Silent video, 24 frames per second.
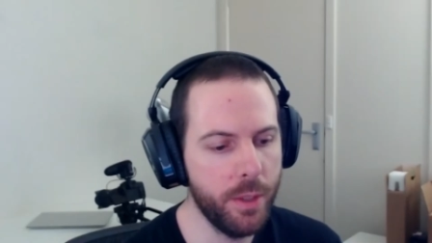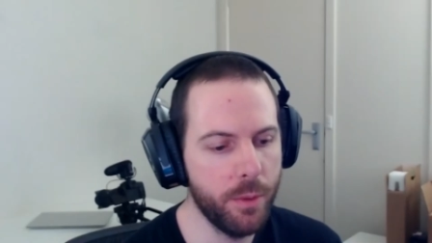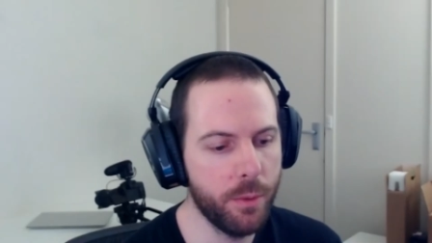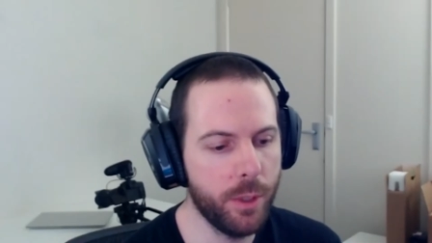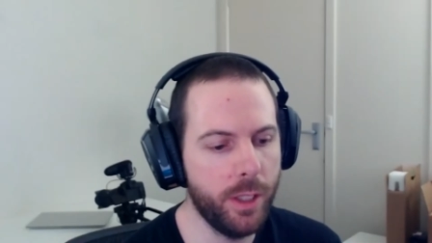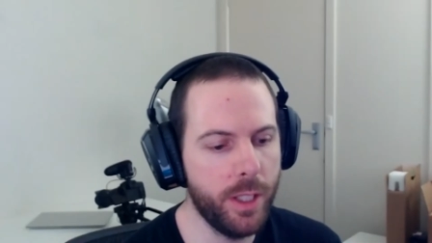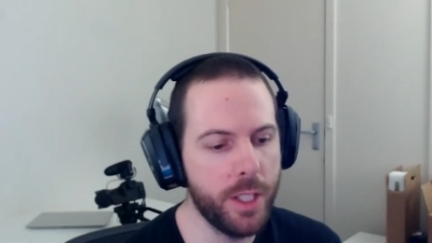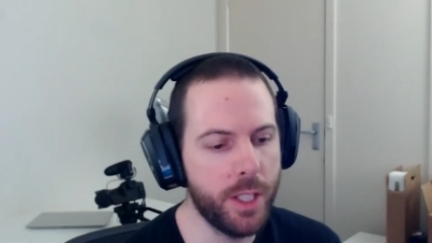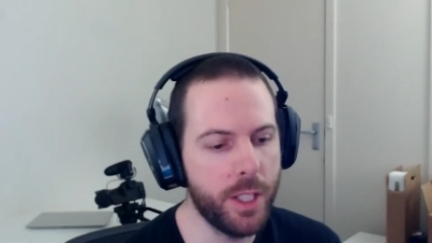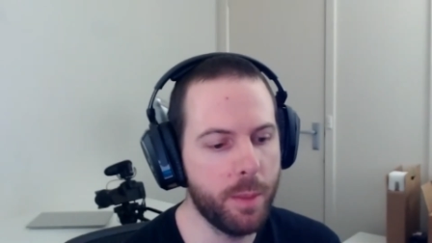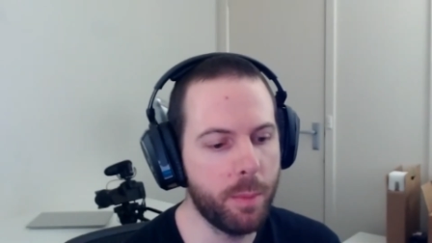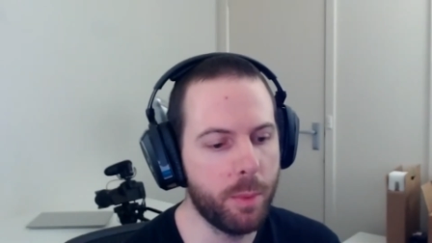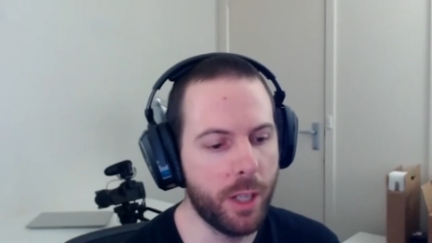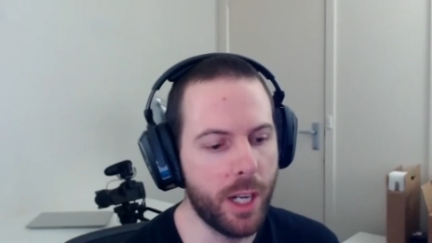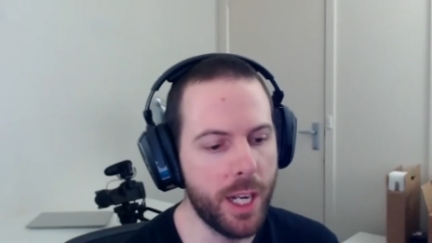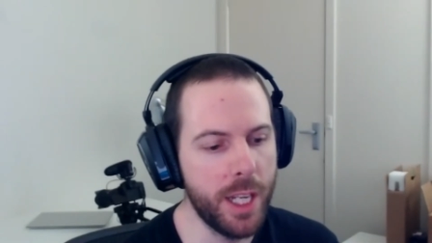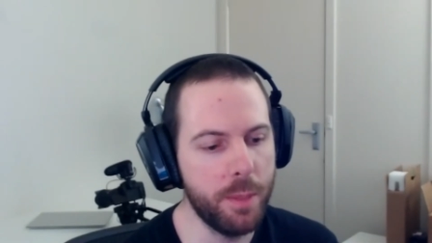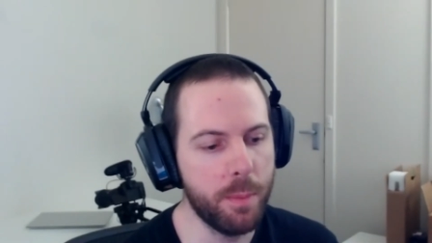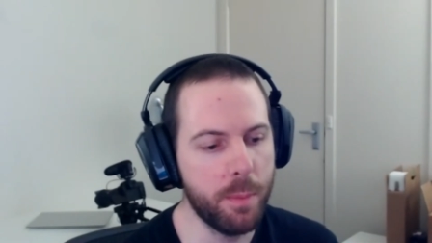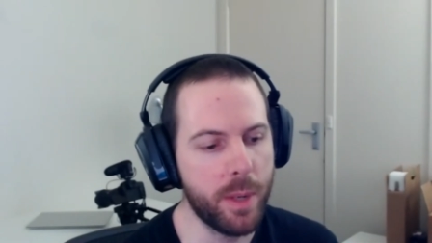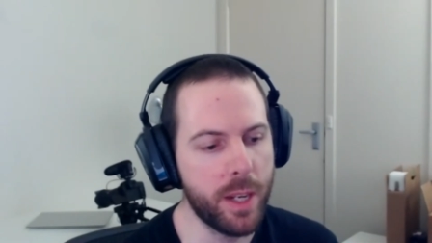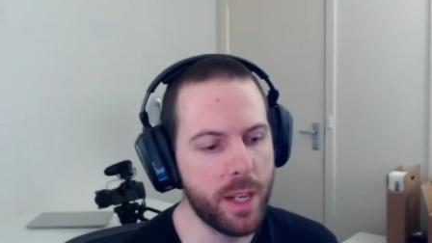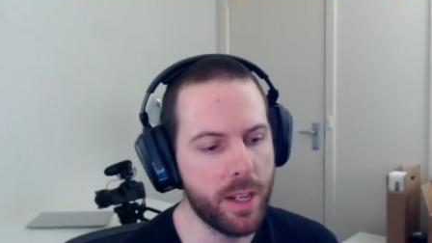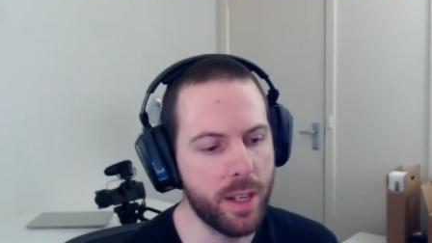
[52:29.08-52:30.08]
really surprise
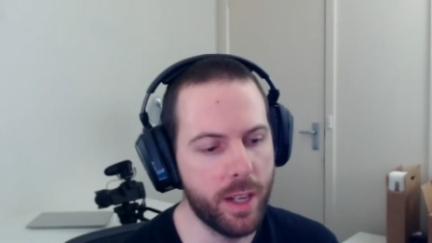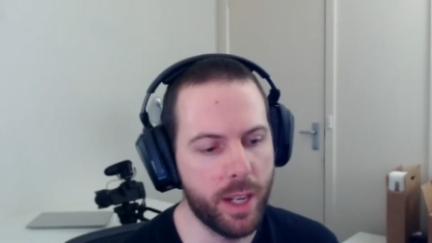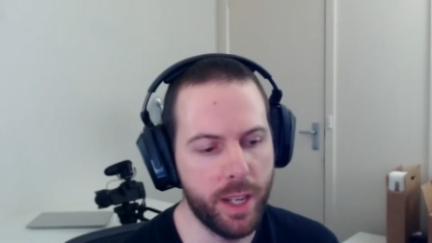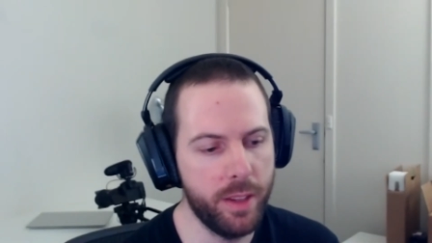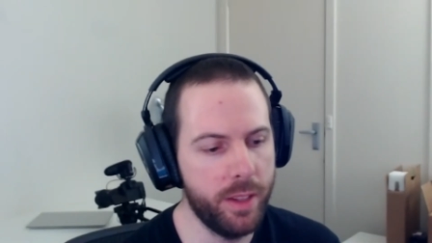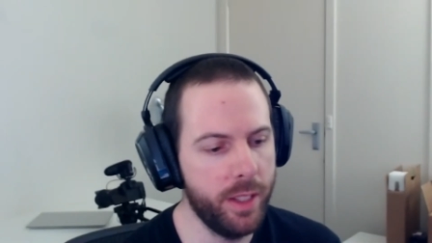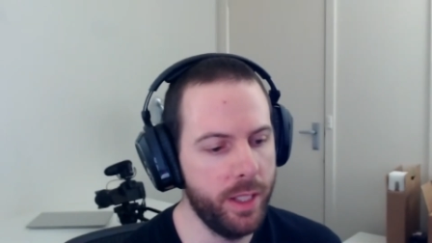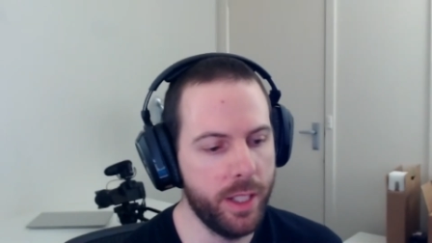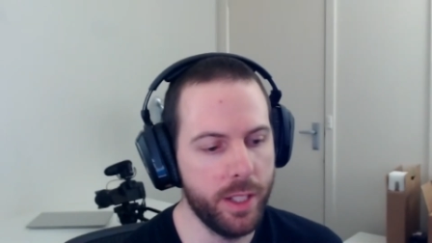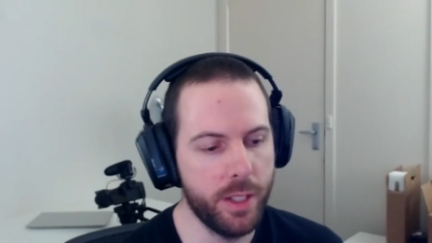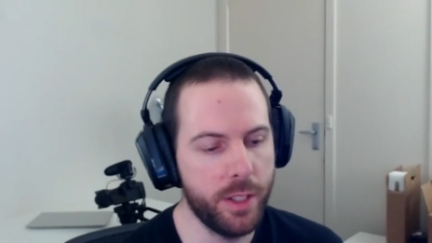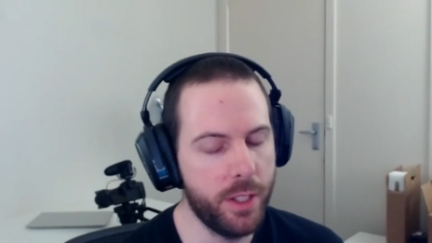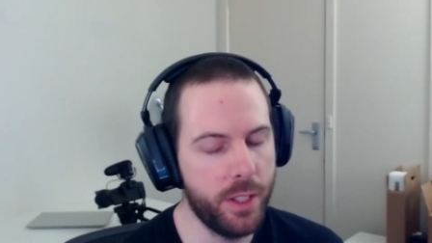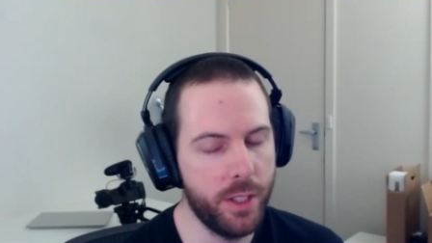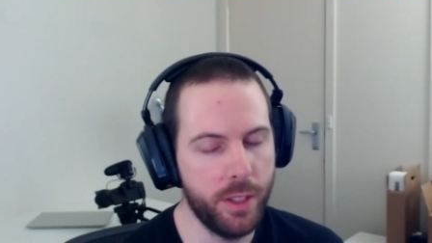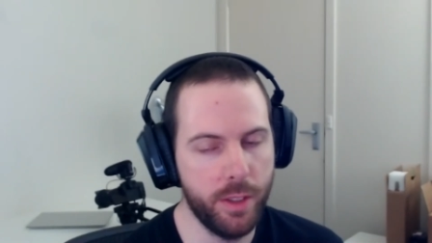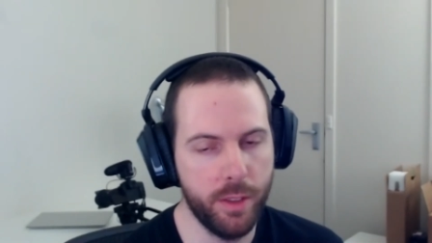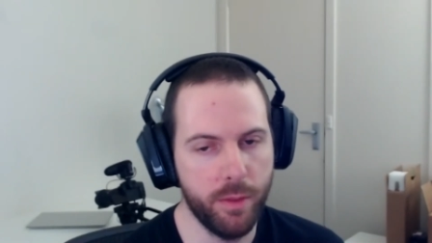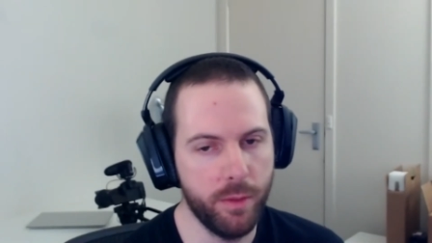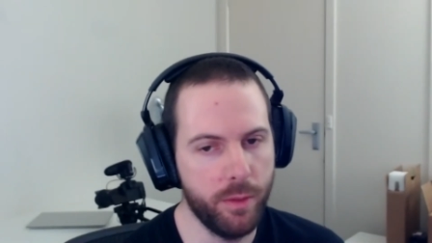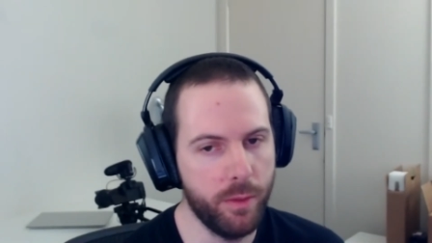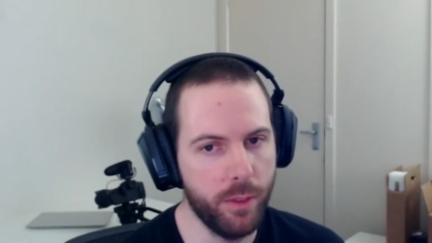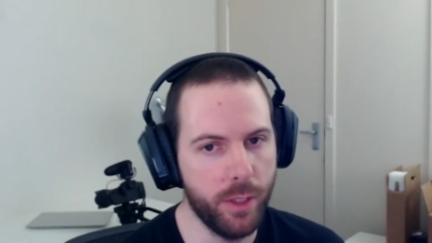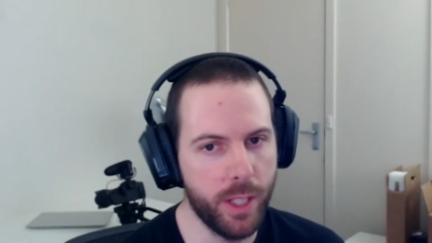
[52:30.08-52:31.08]
me. I think it's
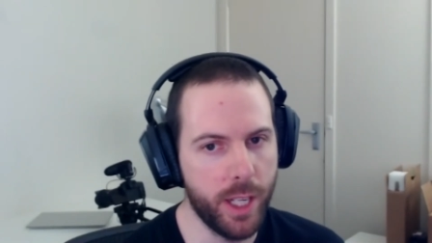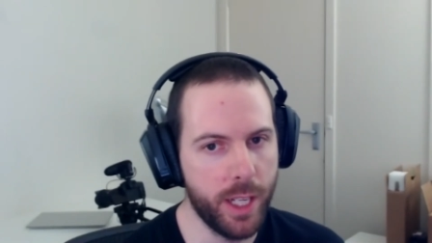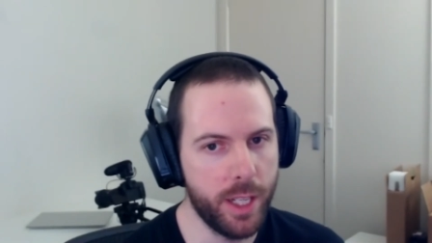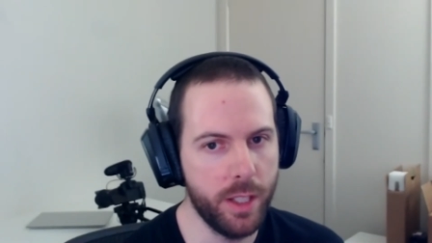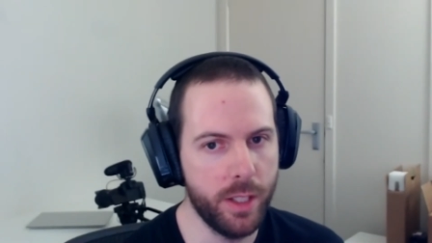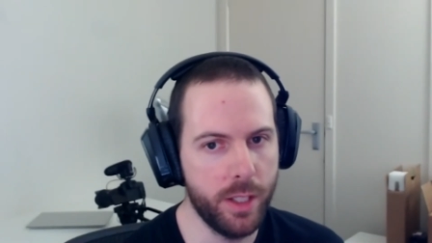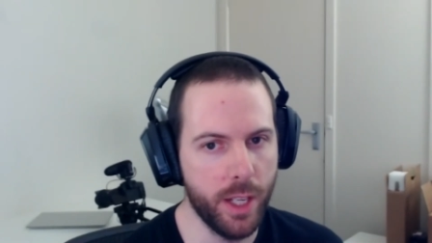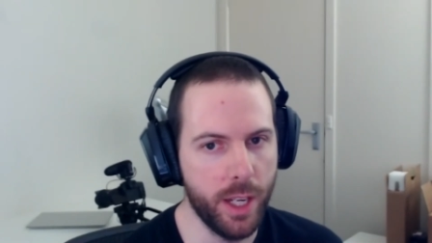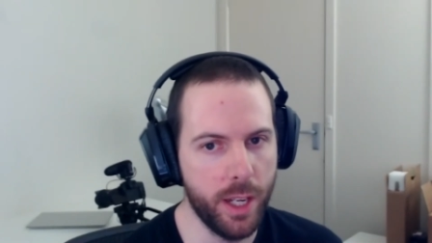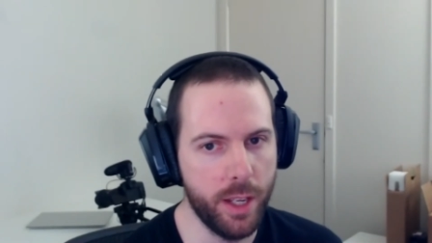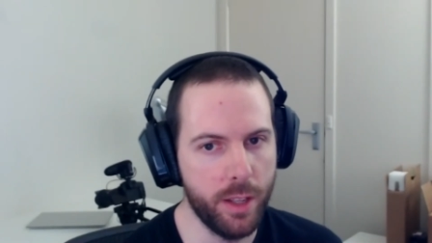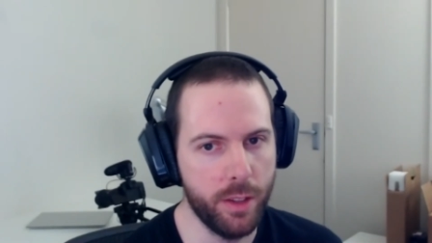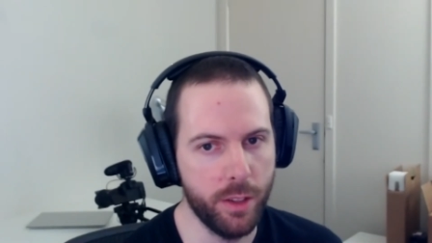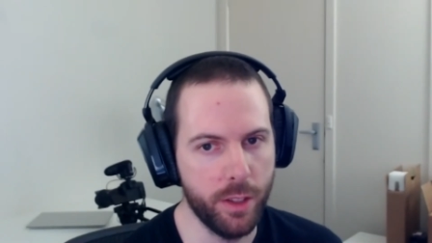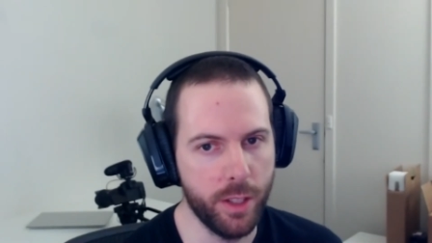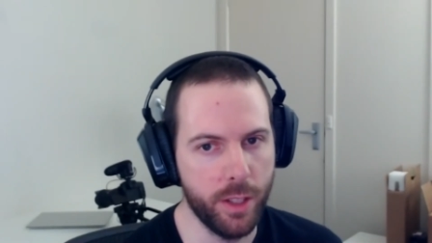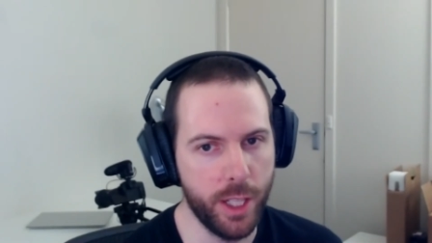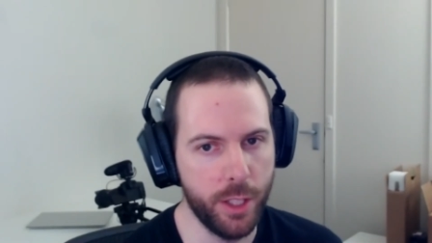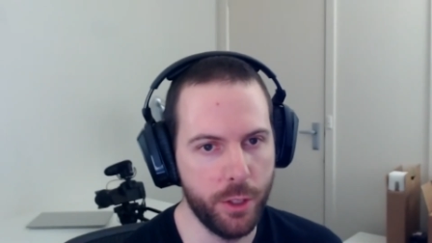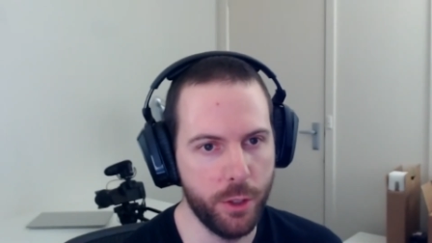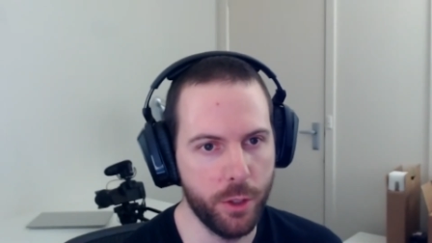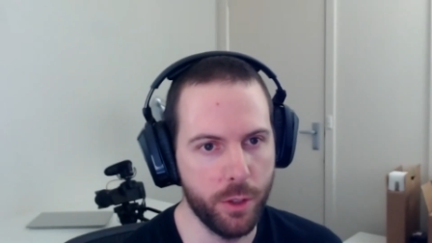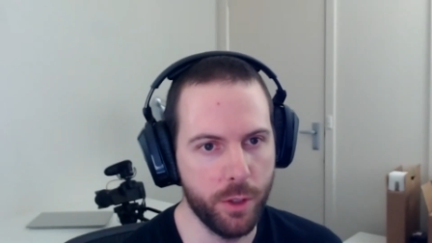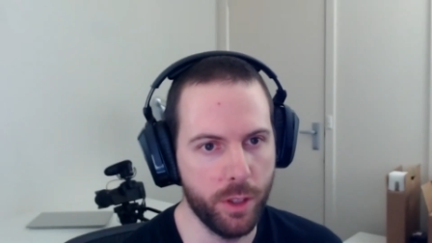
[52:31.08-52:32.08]
like you say, the
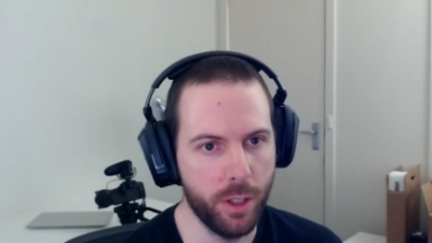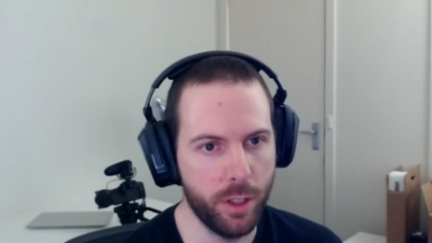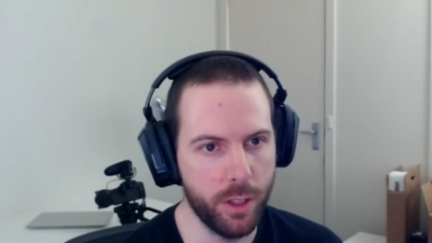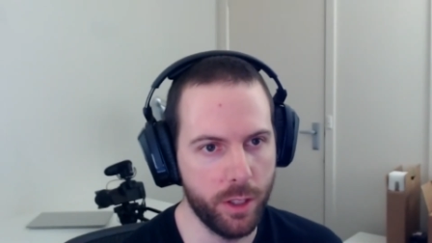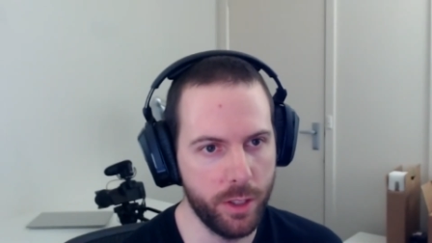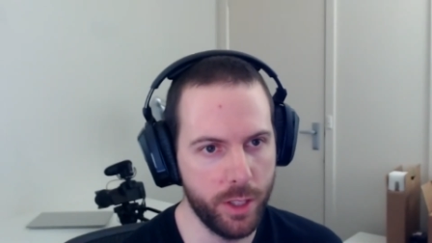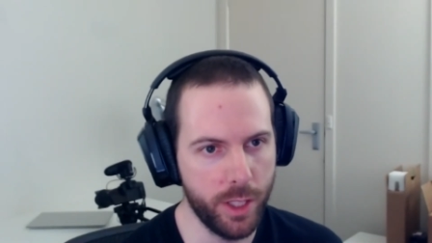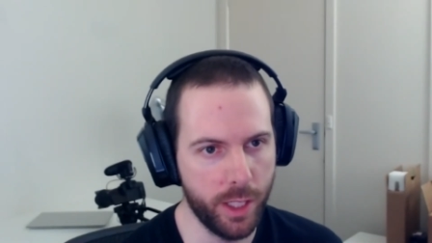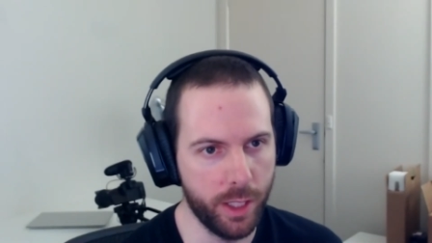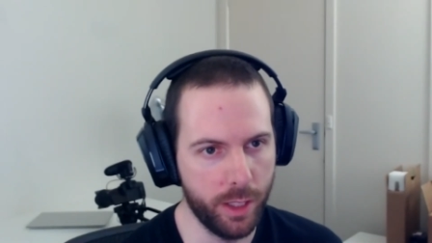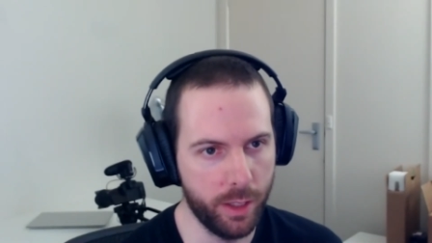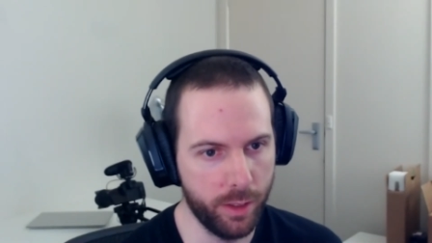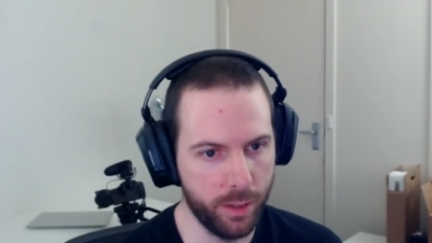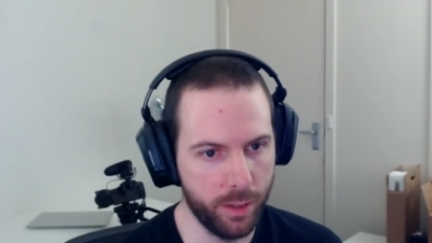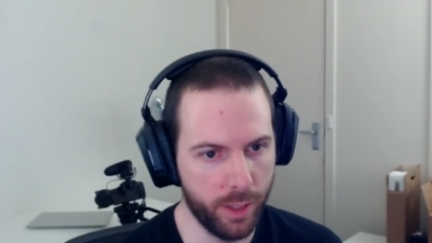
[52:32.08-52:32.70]
nature of the content.